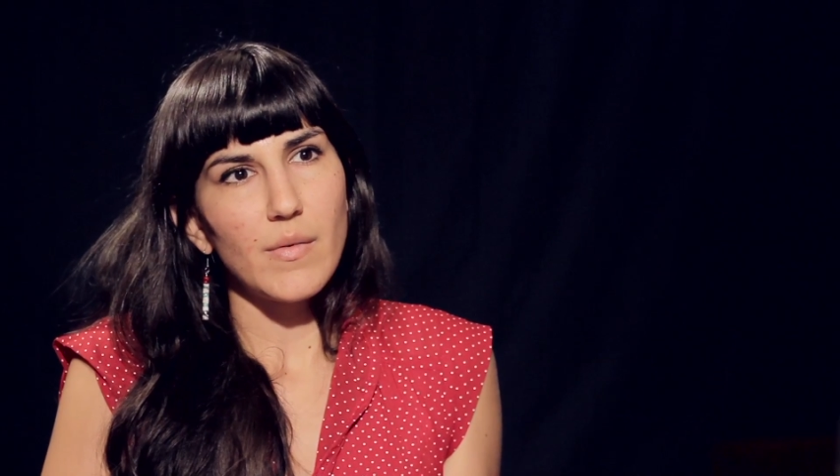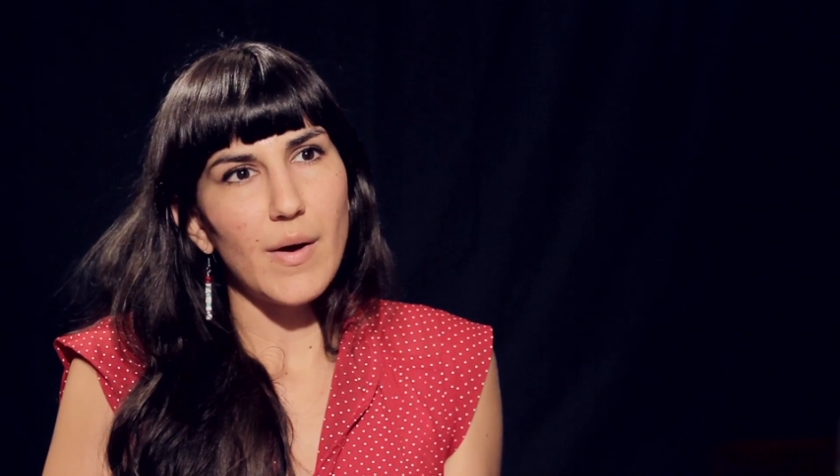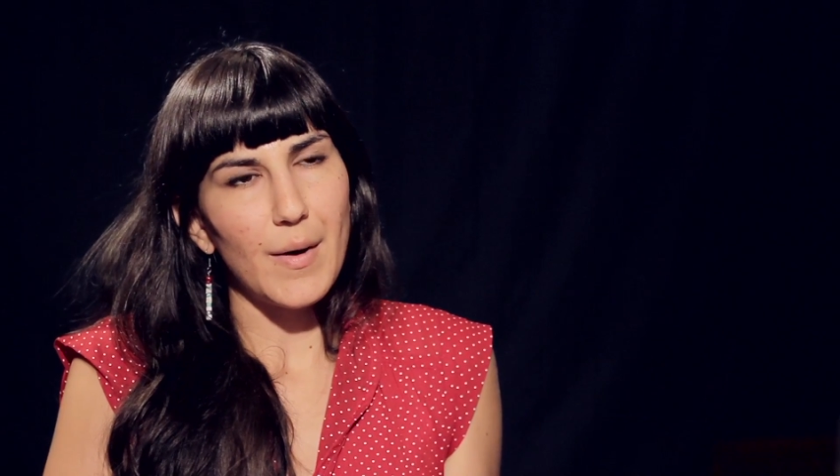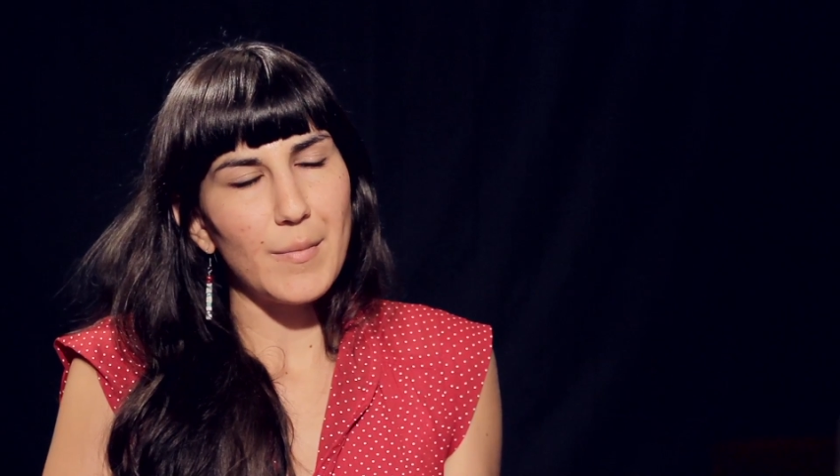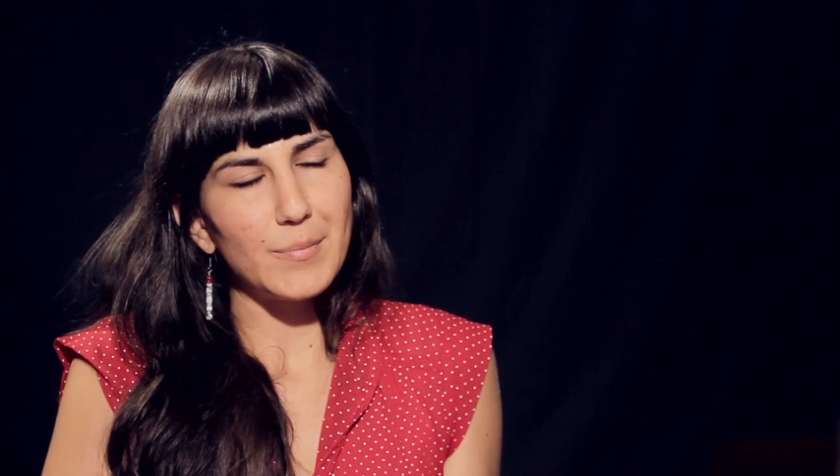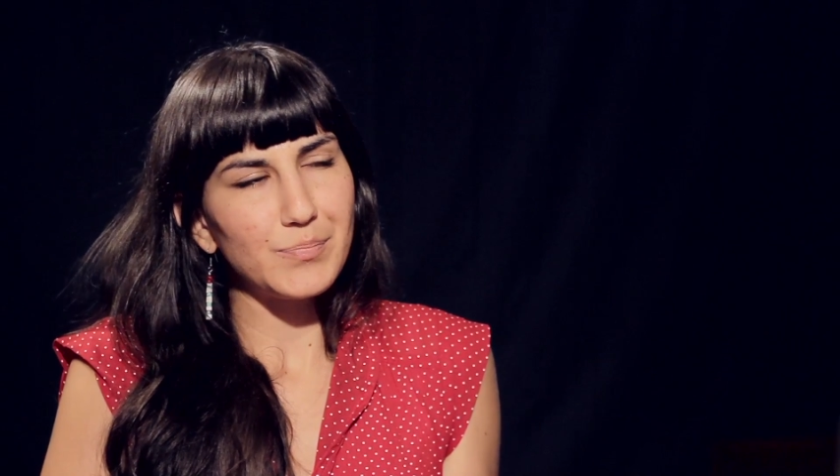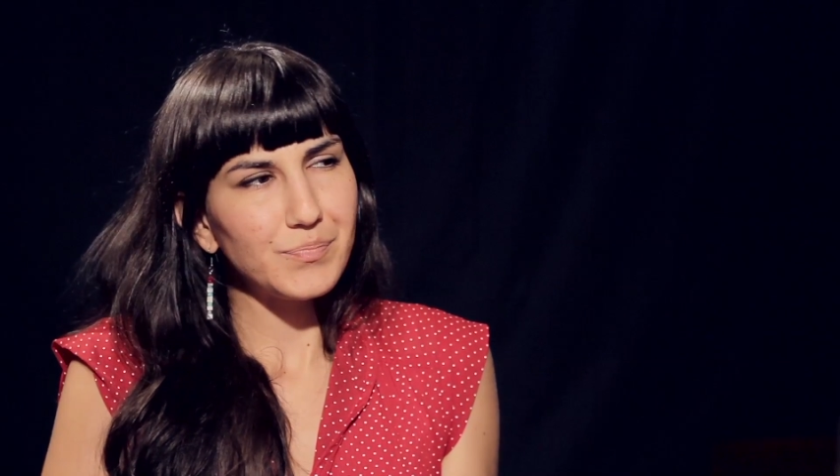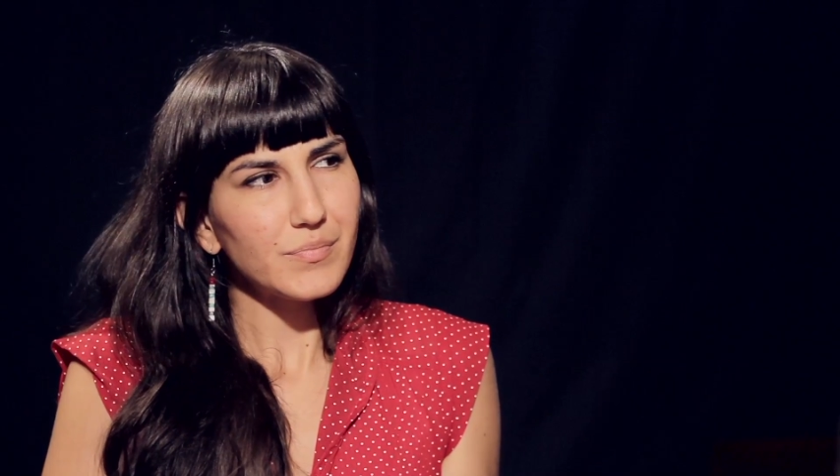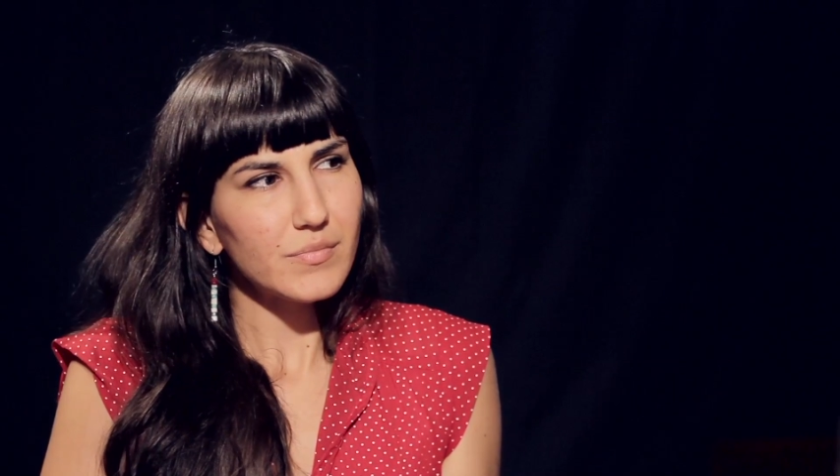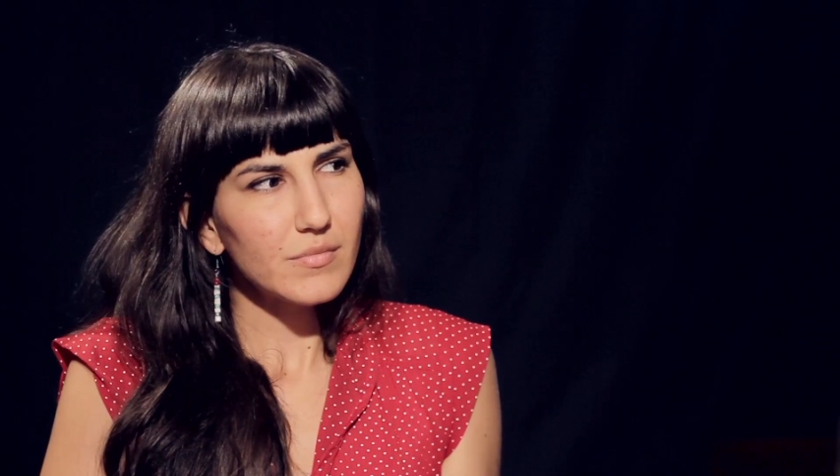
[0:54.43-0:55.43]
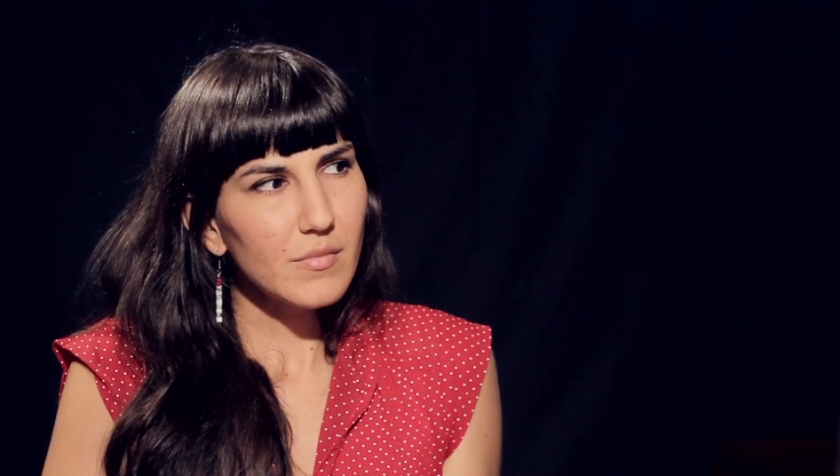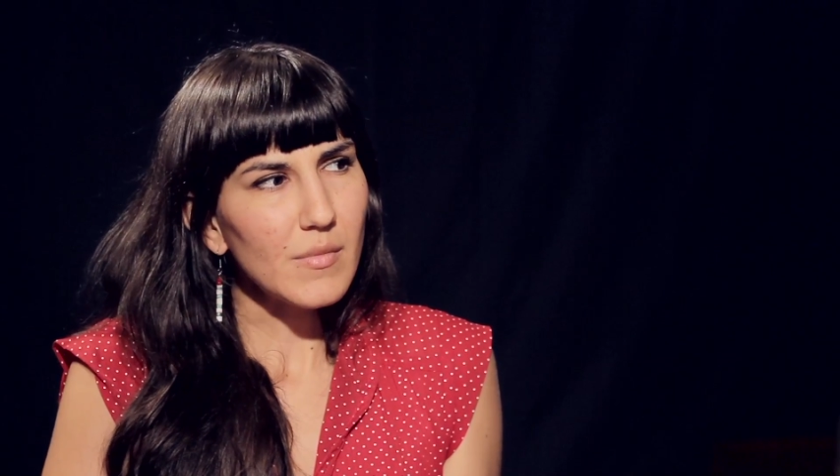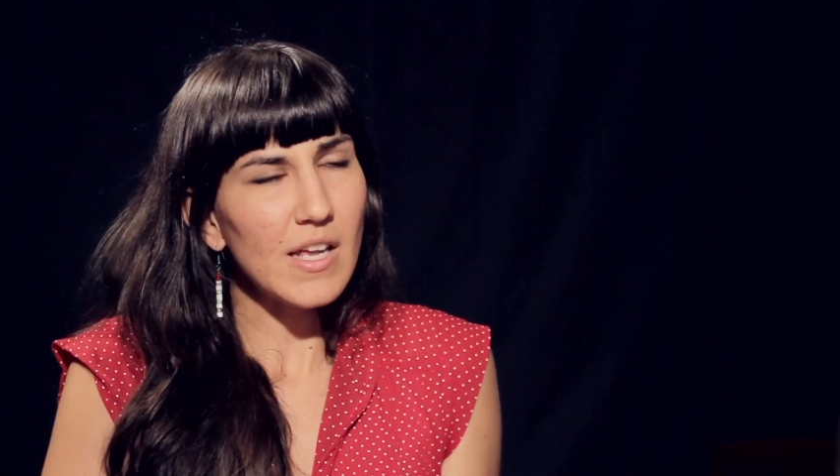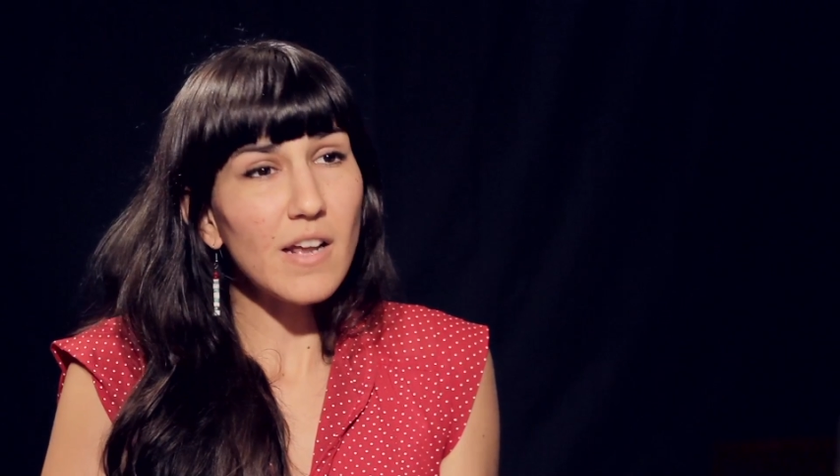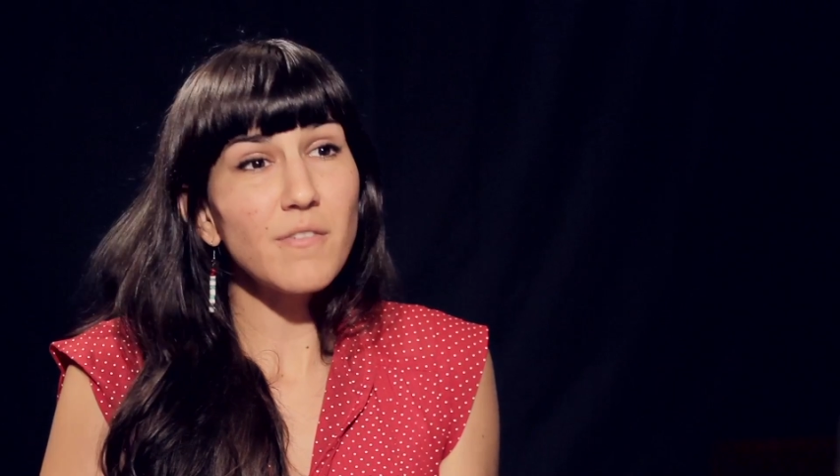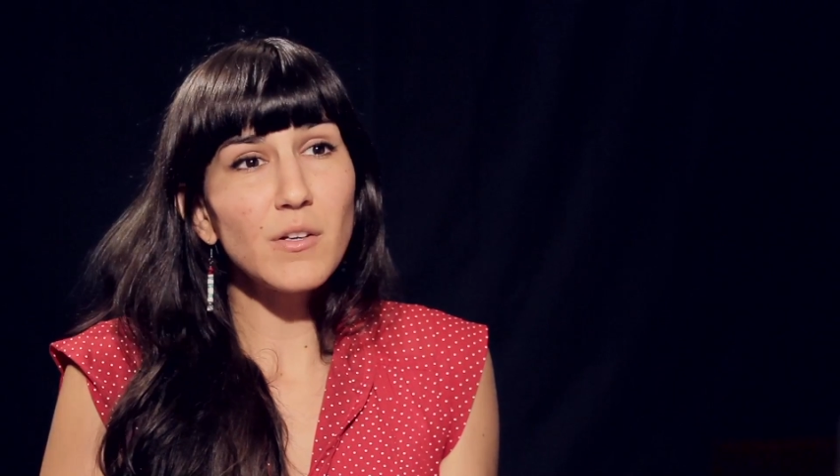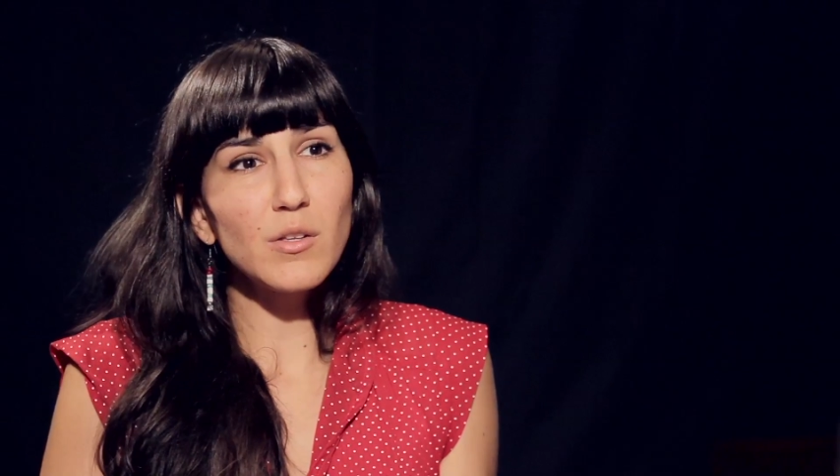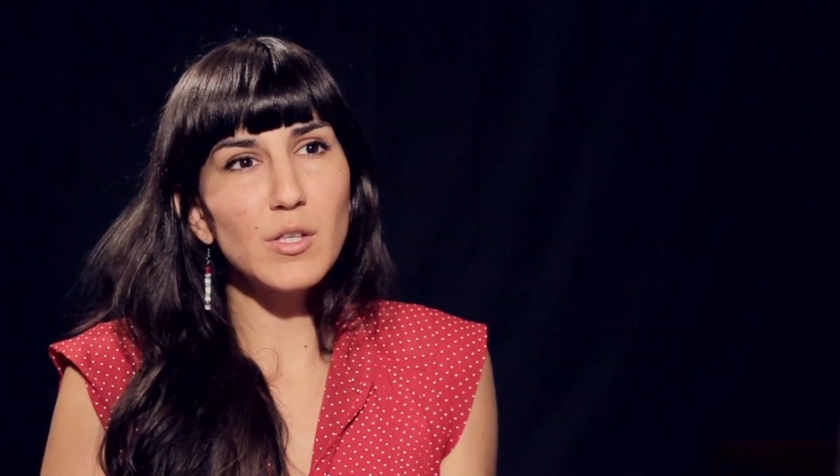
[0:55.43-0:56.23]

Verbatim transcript: Um, and I feel a